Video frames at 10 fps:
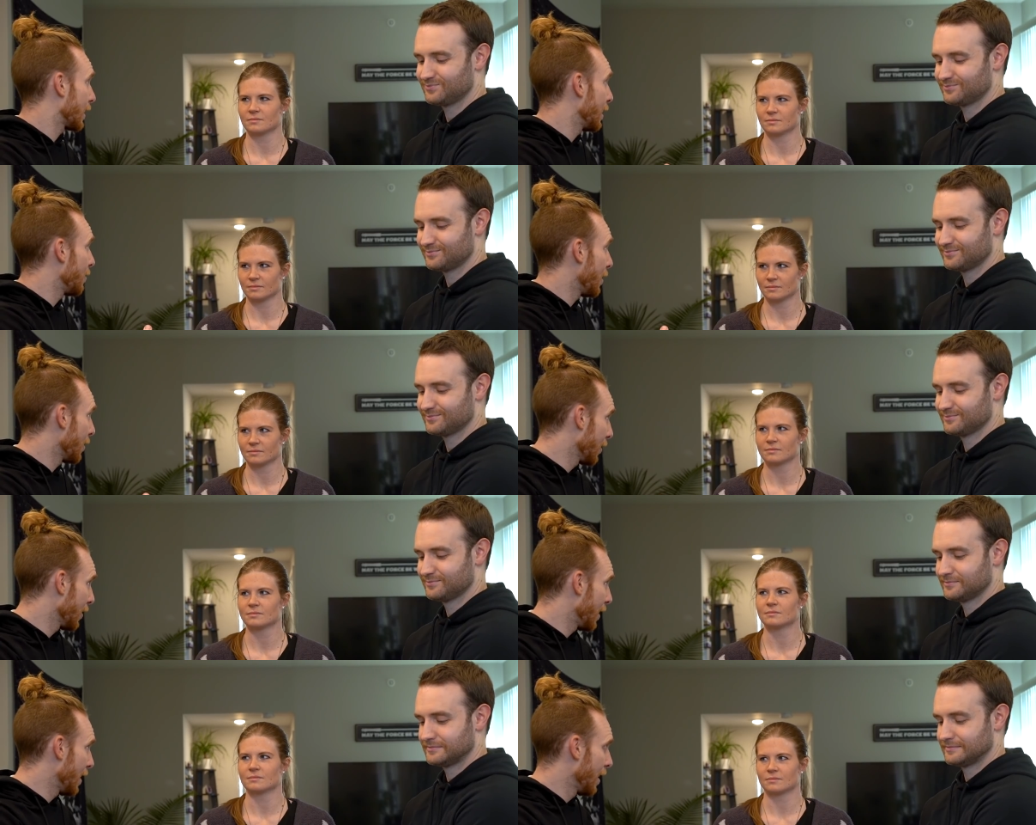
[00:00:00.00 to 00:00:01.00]
Speaker 1: activity
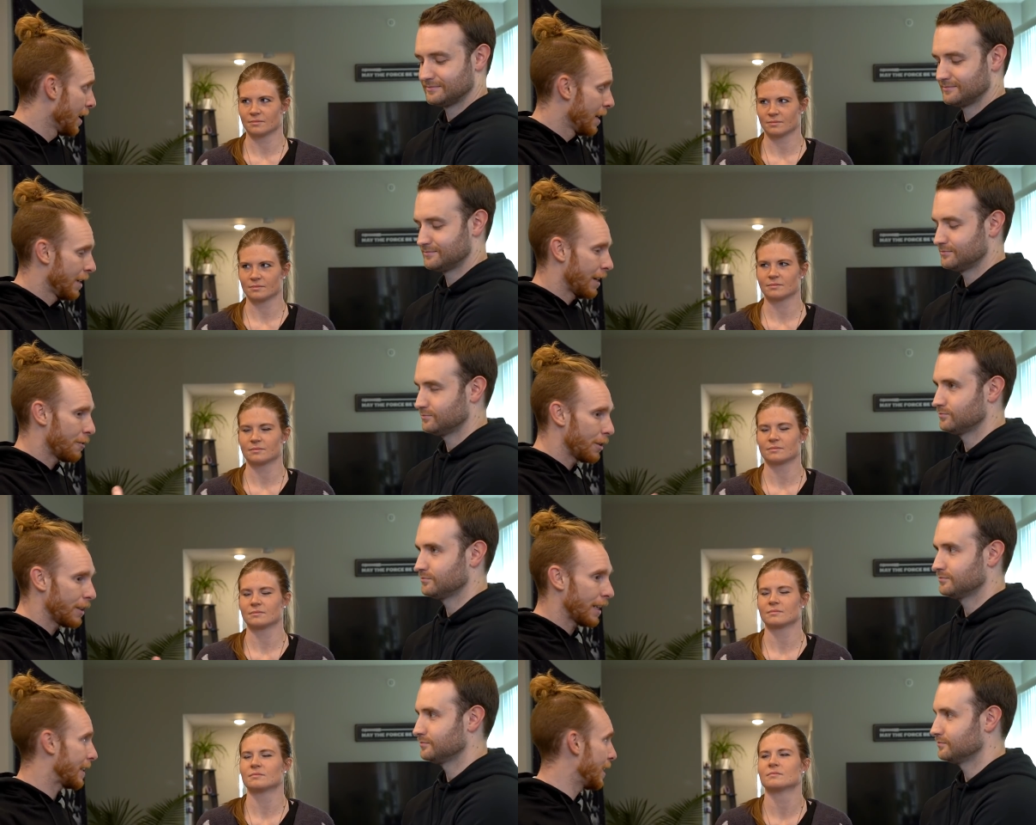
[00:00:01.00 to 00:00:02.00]
early and
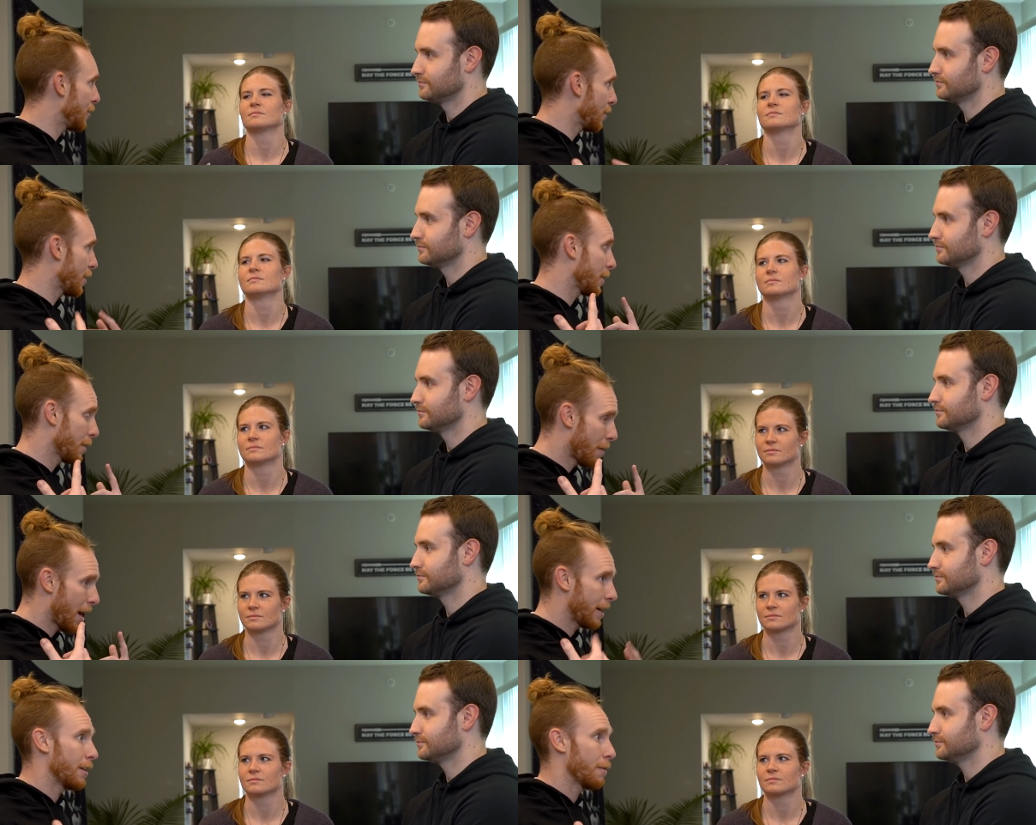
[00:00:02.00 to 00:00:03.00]
really like de-stressing your
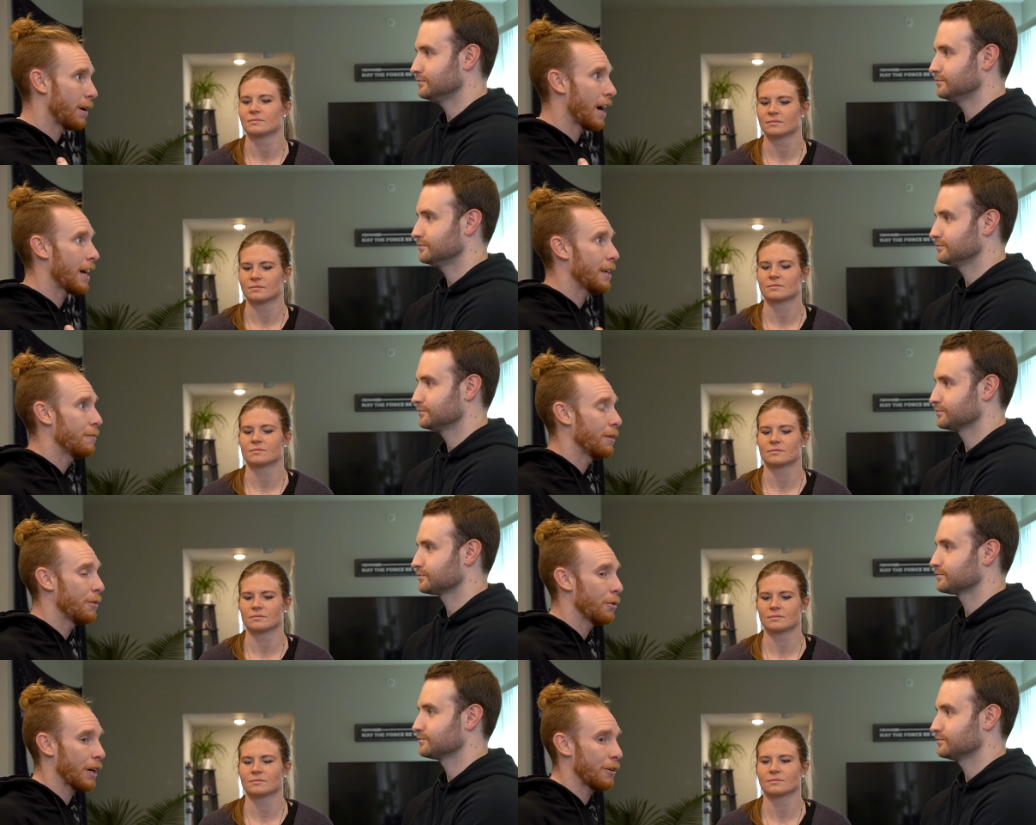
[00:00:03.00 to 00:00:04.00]
mind and your body. But if
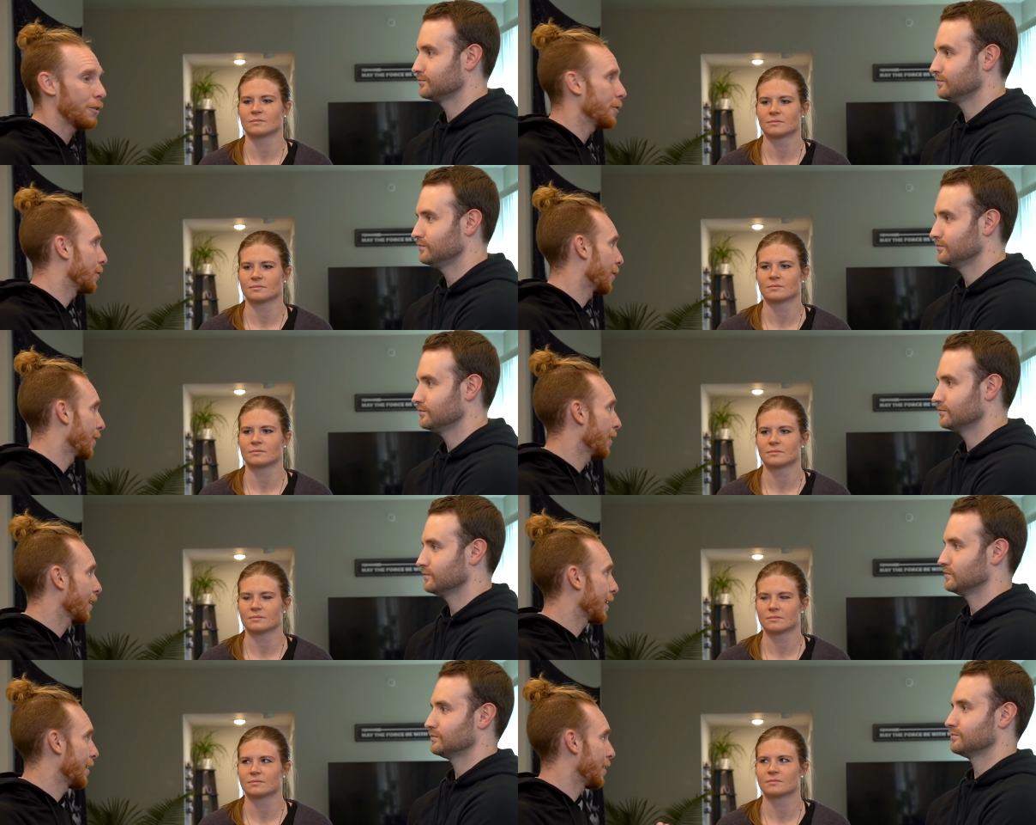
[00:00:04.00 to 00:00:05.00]
you work out too
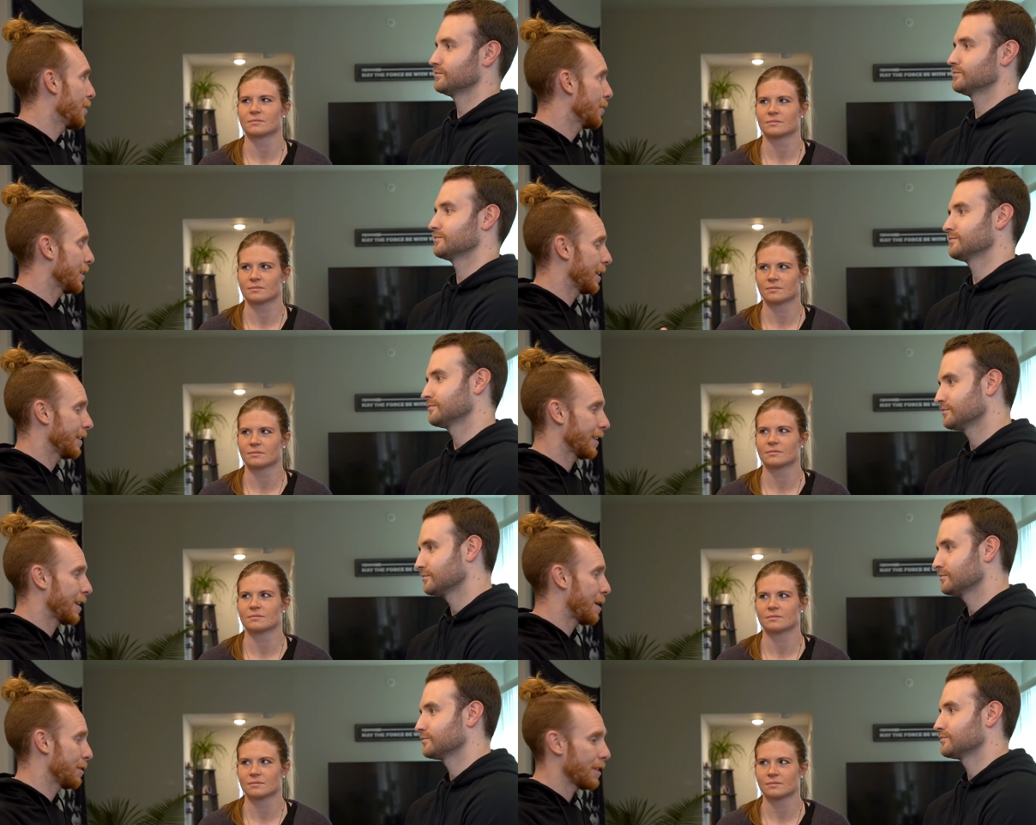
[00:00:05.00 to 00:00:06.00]
long and you're using it to
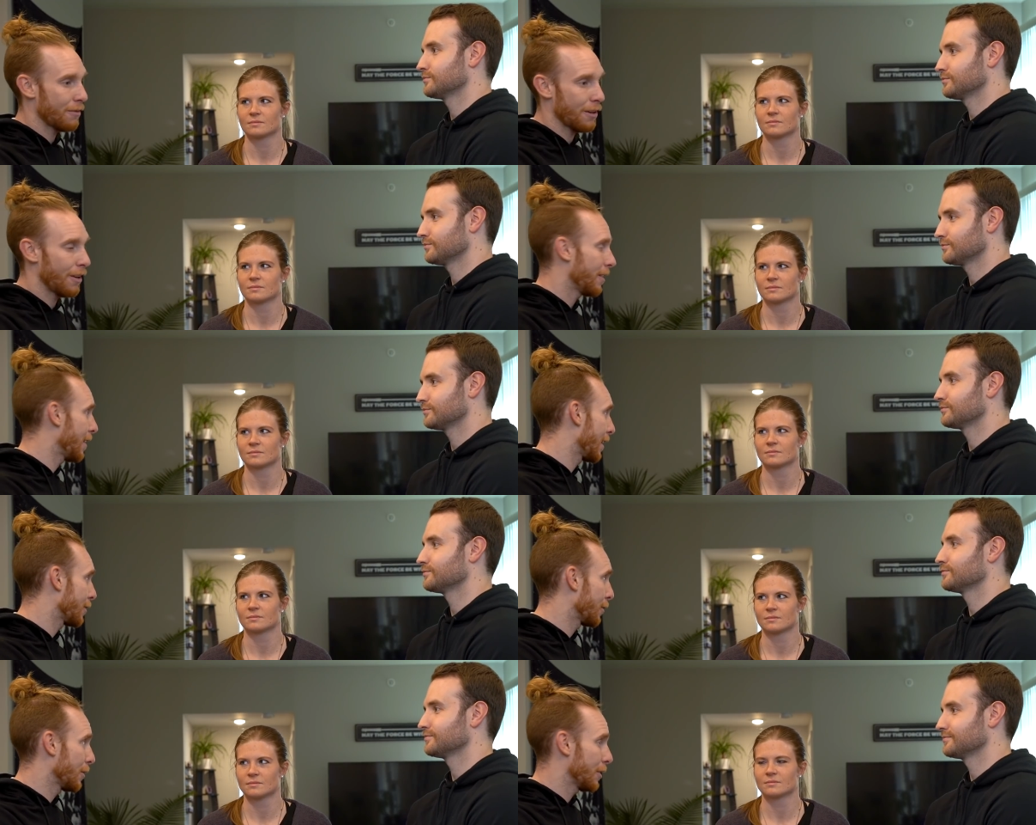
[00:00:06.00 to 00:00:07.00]
compensate for other
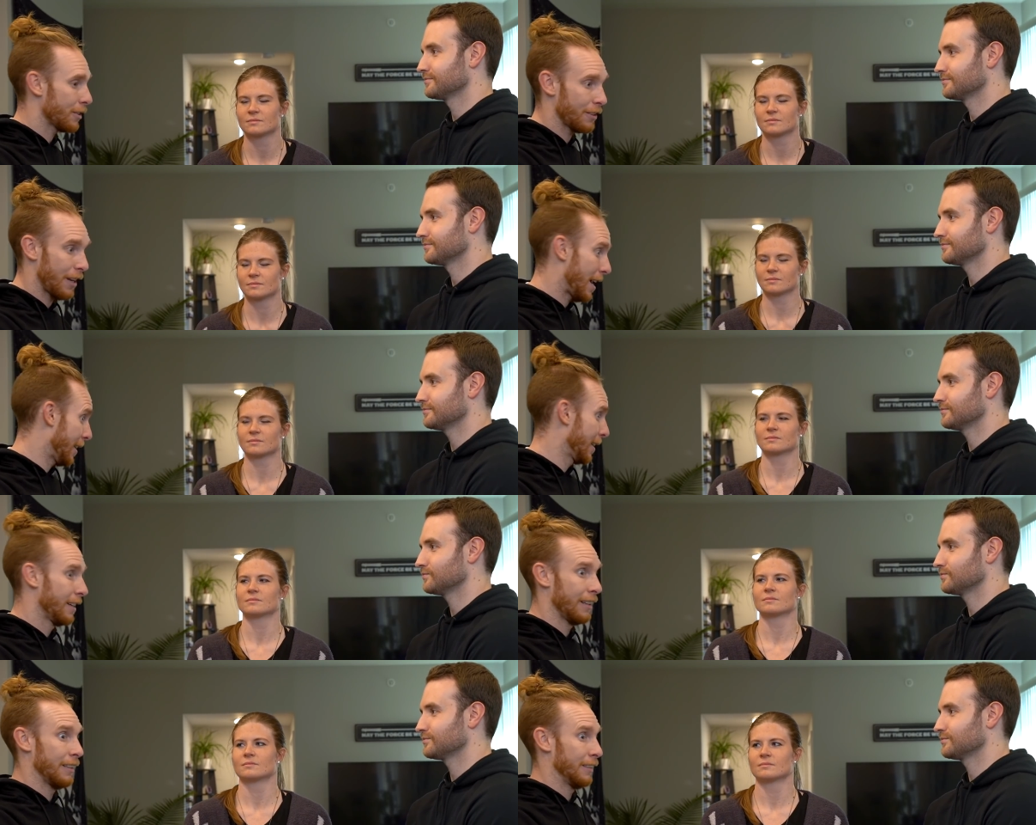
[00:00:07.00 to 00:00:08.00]
things, or just like
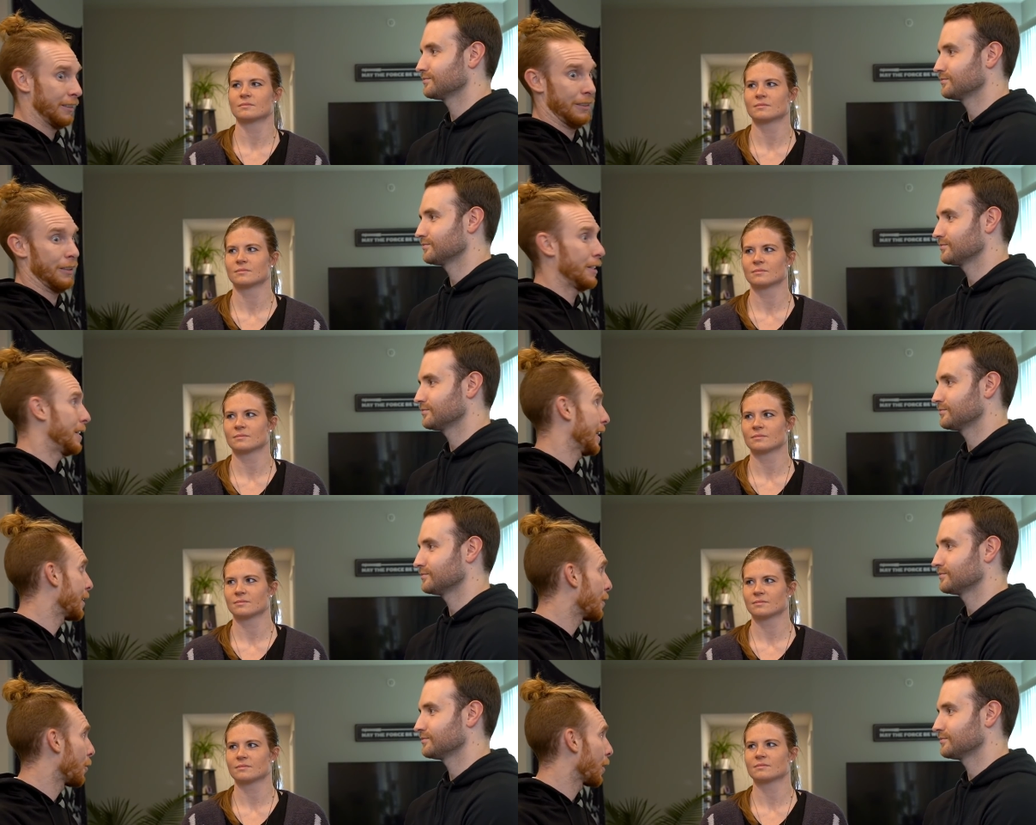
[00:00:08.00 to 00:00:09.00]
you're
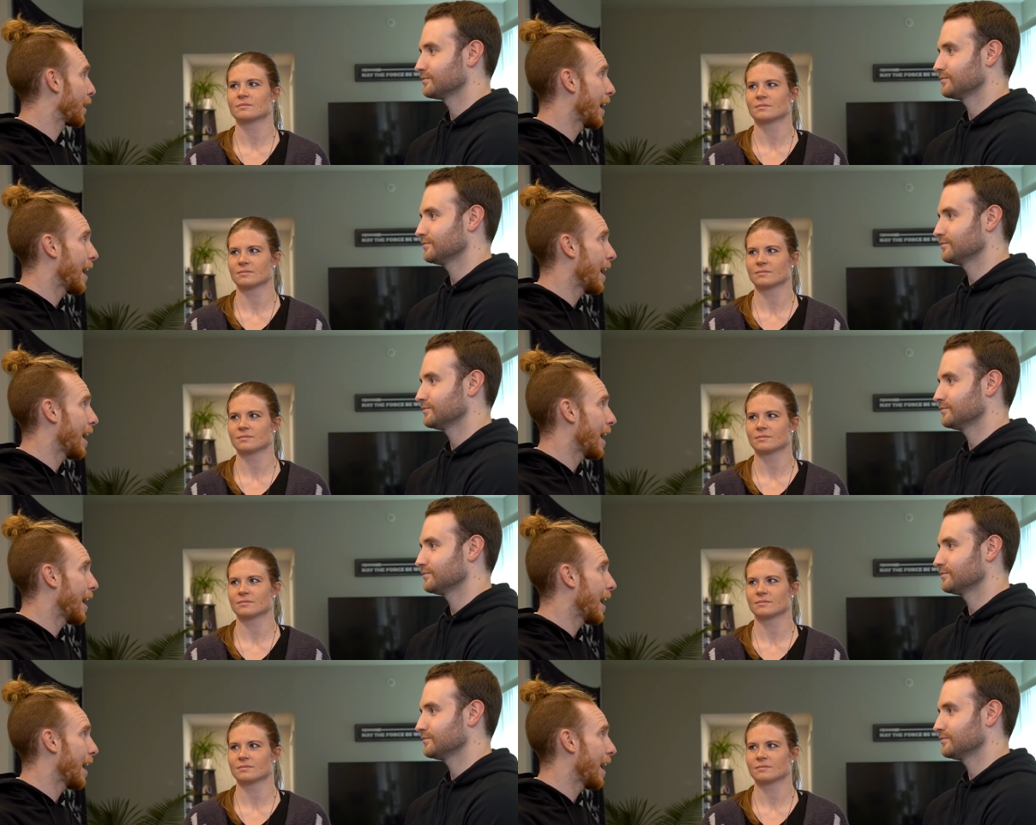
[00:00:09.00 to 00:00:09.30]
addicted to working